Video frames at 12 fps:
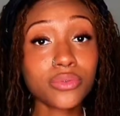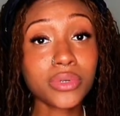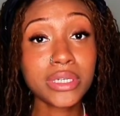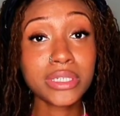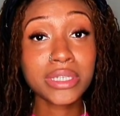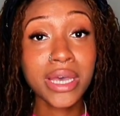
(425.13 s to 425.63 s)
one
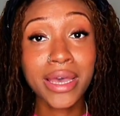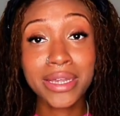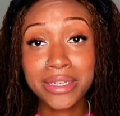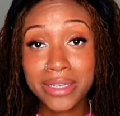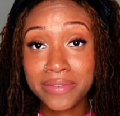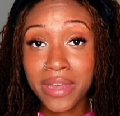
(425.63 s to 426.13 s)
is
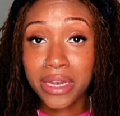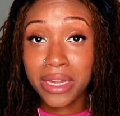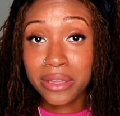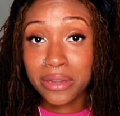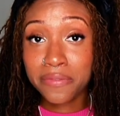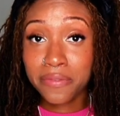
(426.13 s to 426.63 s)
kind of
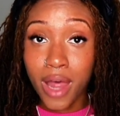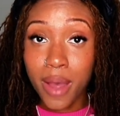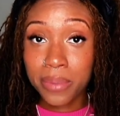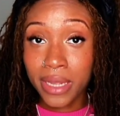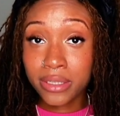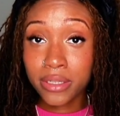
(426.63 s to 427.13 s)
another flop
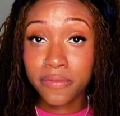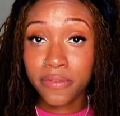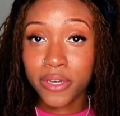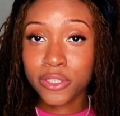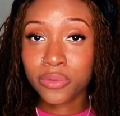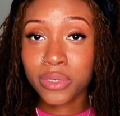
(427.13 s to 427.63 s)
like the
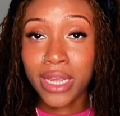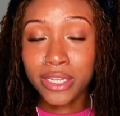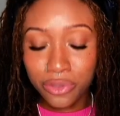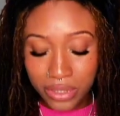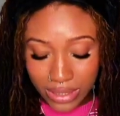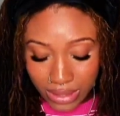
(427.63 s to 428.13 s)
first one. As
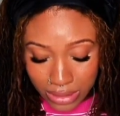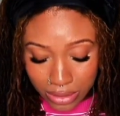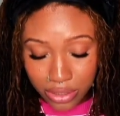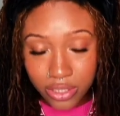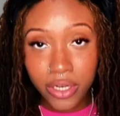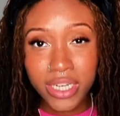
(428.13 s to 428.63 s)
you can see, the
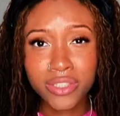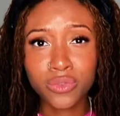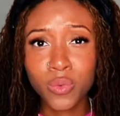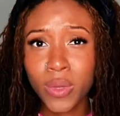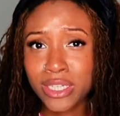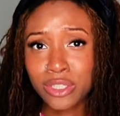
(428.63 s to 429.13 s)
skirt is
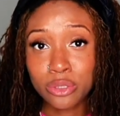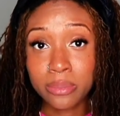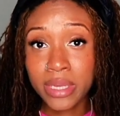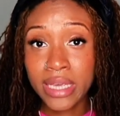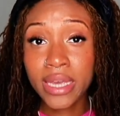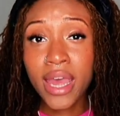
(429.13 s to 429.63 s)
way too
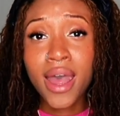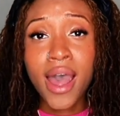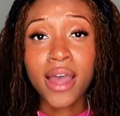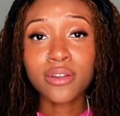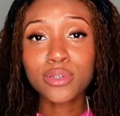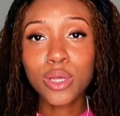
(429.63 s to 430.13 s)
big.
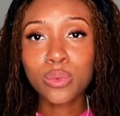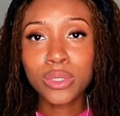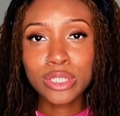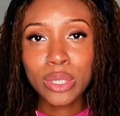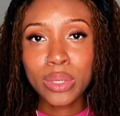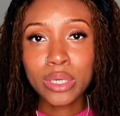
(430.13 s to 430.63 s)
I don't know
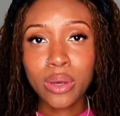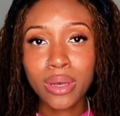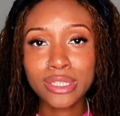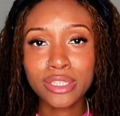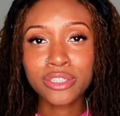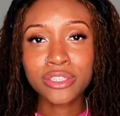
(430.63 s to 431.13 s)
what's going
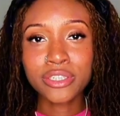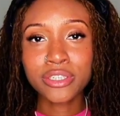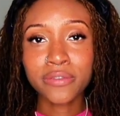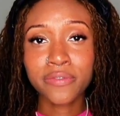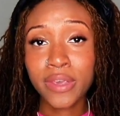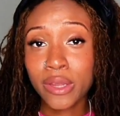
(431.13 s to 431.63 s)
on. The skirts are
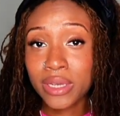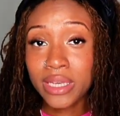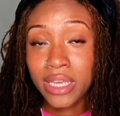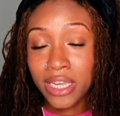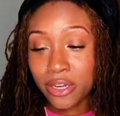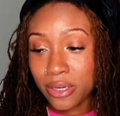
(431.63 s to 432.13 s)
very
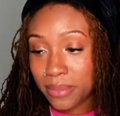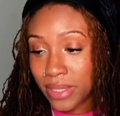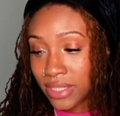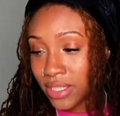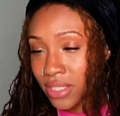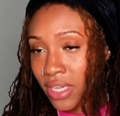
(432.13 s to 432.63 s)
hit or
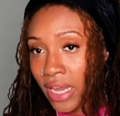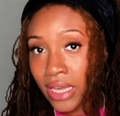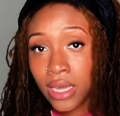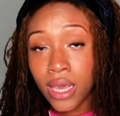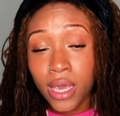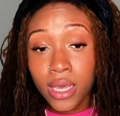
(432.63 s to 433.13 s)
miss
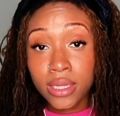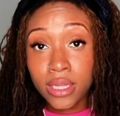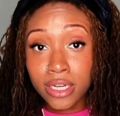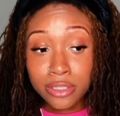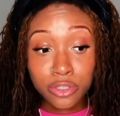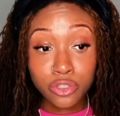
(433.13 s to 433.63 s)
today.
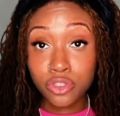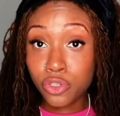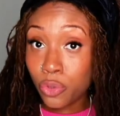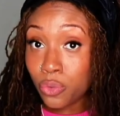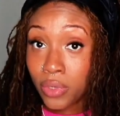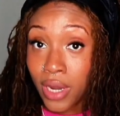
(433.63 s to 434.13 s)
There's
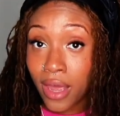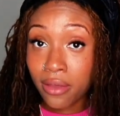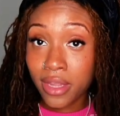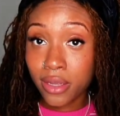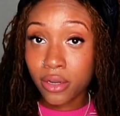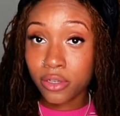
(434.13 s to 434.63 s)
two now
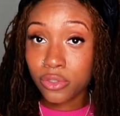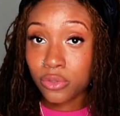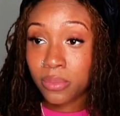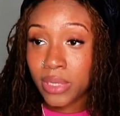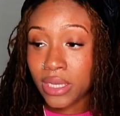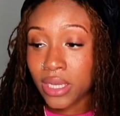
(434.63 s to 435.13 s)
that are too
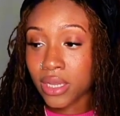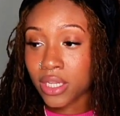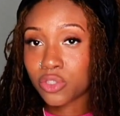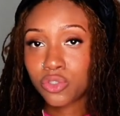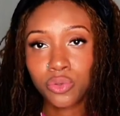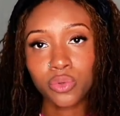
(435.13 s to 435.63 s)
big and
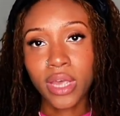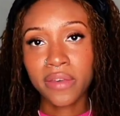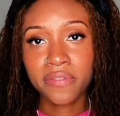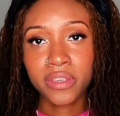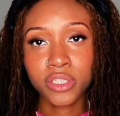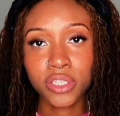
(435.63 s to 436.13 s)
then two that
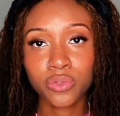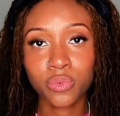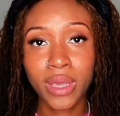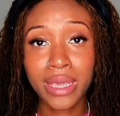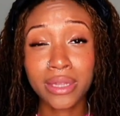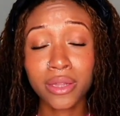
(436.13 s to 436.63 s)
fit just
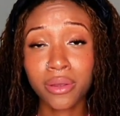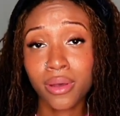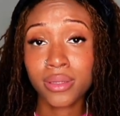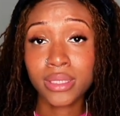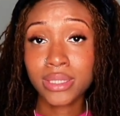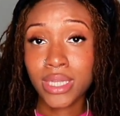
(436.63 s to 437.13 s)
right and they're
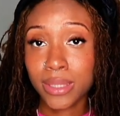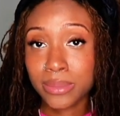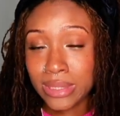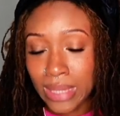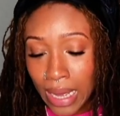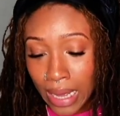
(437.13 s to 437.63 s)
all the same
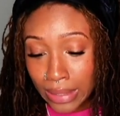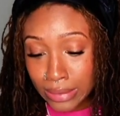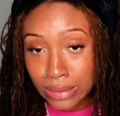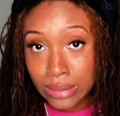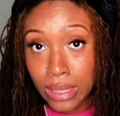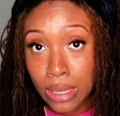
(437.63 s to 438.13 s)
size.
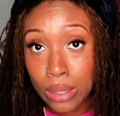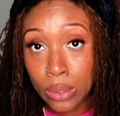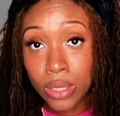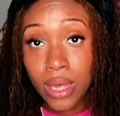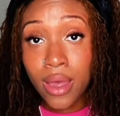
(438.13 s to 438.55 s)
So